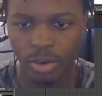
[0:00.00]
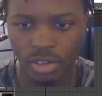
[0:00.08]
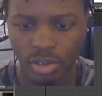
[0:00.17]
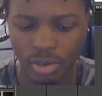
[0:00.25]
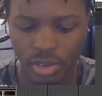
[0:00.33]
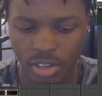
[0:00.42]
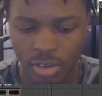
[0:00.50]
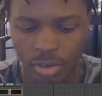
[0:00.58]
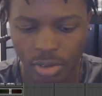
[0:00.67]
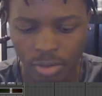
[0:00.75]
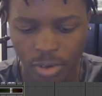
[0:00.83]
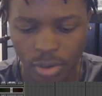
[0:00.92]
You EQ the
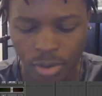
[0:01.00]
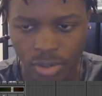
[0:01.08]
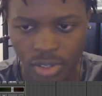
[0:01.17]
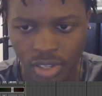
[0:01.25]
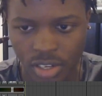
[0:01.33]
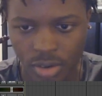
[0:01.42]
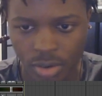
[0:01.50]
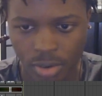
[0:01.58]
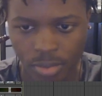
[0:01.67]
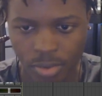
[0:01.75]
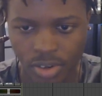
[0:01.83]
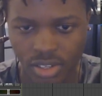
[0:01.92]
vocals and then you
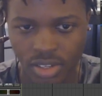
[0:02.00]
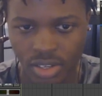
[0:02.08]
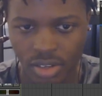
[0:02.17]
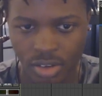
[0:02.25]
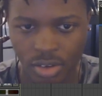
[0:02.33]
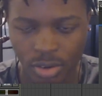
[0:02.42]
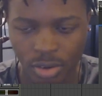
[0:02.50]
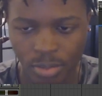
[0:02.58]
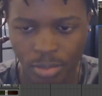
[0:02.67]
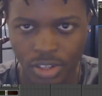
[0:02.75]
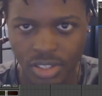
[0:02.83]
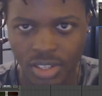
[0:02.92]

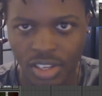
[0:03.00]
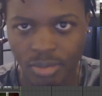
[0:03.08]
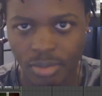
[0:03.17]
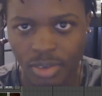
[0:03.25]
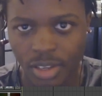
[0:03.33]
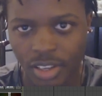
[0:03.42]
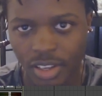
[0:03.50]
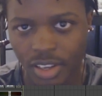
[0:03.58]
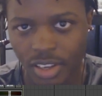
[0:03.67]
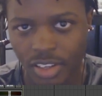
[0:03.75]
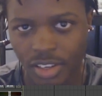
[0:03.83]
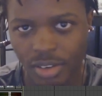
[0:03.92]
compress them, and
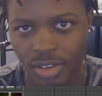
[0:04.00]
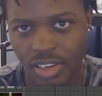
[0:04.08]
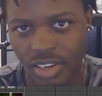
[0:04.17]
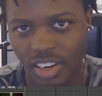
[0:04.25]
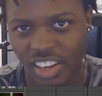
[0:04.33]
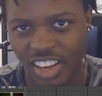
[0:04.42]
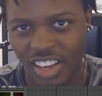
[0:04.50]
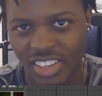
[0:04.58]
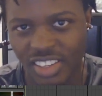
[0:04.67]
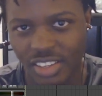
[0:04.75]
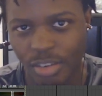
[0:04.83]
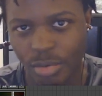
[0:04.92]
then you can add in
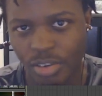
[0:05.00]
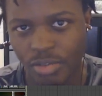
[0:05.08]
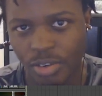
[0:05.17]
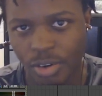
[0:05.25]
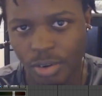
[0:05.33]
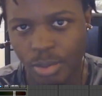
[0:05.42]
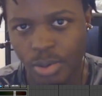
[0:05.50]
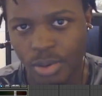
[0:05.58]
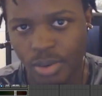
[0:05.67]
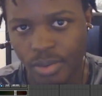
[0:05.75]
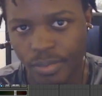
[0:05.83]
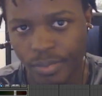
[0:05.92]
the reverb
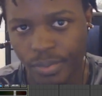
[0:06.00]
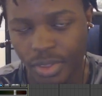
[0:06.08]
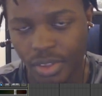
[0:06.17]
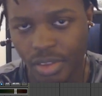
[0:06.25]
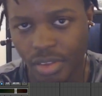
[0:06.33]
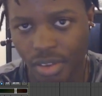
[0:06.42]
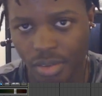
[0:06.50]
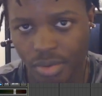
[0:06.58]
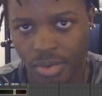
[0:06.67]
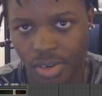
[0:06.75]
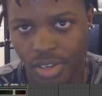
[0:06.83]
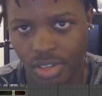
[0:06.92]
if you
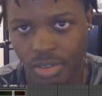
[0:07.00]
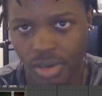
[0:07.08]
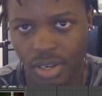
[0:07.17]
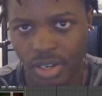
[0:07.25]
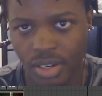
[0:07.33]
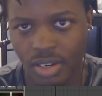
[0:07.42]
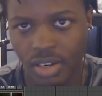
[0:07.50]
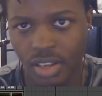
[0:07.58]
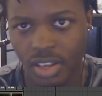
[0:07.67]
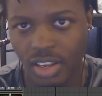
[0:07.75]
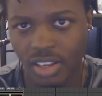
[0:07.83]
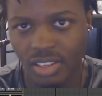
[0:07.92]
need to add in,
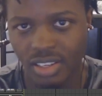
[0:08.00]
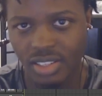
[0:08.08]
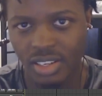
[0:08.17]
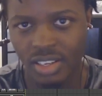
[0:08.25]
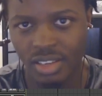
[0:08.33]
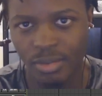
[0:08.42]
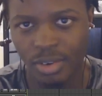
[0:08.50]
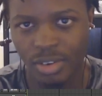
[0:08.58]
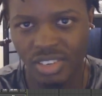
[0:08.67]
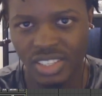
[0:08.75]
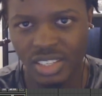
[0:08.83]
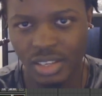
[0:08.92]
and that's like a very
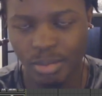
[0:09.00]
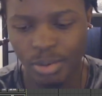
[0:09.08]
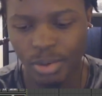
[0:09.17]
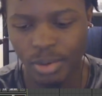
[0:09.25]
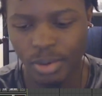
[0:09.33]
simple